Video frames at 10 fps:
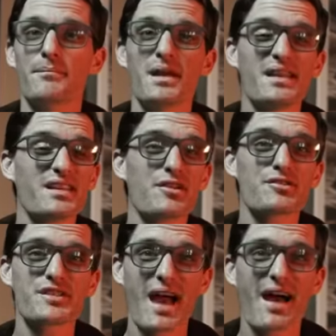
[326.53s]
Many
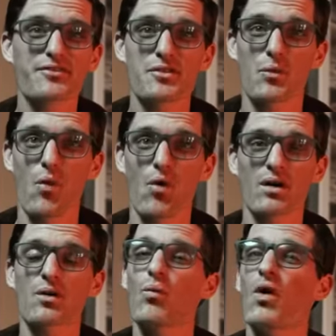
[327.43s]
years after the
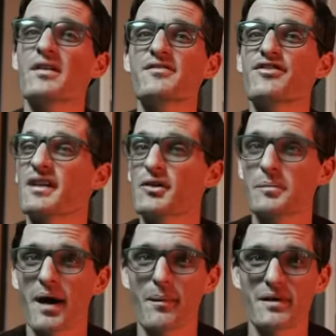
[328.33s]
war, one fellow
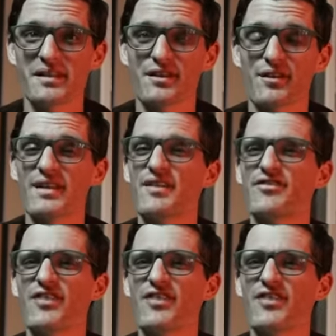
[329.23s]
bombardier in the